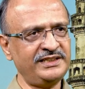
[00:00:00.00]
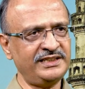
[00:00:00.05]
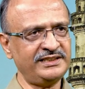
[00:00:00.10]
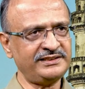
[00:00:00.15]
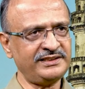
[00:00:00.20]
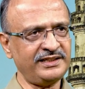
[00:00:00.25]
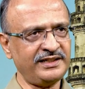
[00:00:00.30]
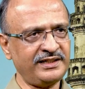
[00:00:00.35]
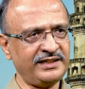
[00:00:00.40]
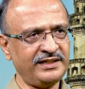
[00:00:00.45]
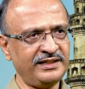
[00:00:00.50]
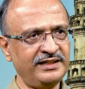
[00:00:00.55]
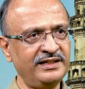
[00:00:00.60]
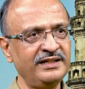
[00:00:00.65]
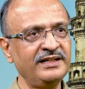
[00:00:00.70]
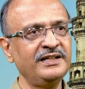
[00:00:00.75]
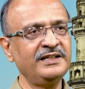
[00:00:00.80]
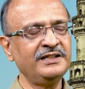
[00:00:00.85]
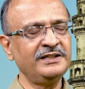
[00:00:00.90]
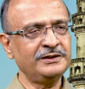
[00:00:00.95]
chesaru.
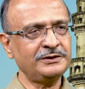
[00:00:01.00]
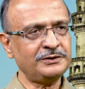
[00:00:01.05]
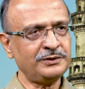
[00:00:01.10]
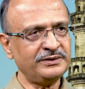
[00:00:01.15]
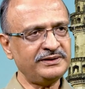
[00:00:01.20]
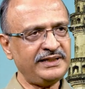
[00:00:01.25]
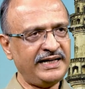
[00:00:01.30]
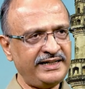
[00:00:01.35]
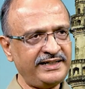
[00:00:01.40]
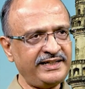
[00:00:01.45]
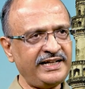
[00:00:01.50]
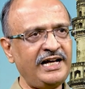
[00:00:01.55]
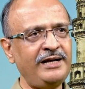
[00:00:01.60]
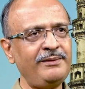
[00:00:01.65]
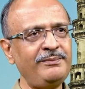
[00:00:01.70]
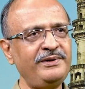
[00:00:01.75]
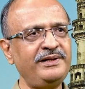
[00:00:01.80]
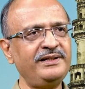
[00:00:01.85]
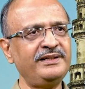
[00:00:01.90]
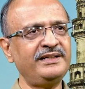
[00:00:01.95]
So that
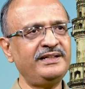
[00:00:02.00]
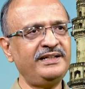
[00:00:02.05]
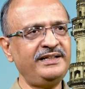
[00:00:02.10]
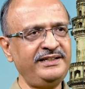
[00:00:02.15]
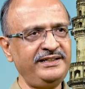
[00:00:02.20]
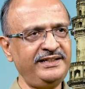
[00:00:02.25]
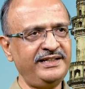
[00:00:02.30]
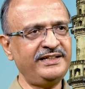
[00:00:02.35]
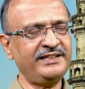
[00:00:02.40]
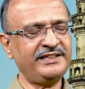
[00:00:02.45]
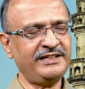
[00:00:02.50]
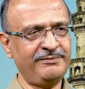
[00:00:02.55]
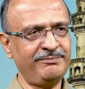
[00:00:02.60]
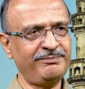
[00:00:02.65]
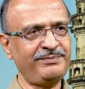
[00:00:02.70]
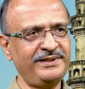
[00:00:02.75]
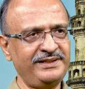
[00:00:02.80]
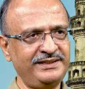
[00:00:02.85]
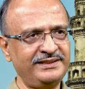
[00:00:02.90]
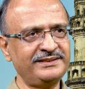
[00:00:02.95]
helped Indian
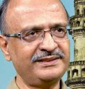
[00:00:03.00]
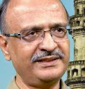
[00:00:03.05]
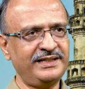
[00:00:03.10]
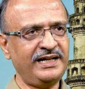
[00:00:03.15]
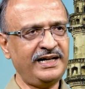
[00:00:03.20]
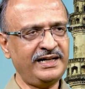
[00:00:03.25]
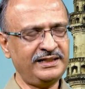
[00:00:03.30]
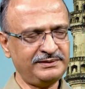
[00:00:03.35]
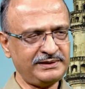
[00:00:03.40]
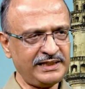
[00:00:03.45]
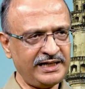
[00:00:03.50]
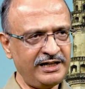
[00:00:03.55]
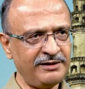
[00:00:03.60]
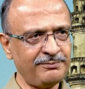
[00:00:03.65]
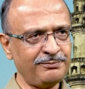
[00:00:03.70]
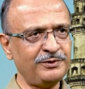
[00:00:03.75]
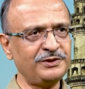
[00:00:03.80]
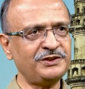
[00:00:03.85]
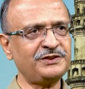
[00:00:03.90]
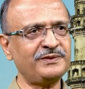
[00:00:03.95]
companies, chala
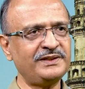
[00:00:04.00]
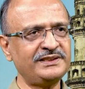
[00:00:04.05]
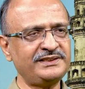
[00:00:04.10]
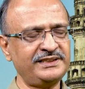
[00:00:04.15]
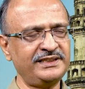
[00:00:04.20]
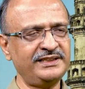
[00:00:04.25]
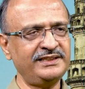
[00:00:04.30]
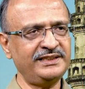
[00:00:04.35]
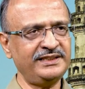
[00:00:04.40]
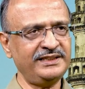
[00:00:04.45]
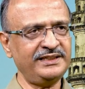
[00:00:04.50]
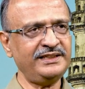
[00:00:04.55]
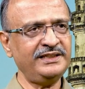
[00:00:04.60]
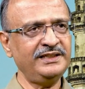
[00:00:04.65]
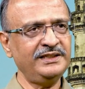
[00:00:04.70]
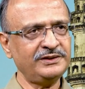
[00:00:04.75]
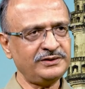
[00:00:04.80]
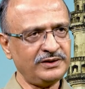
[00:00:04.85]
push vachindi.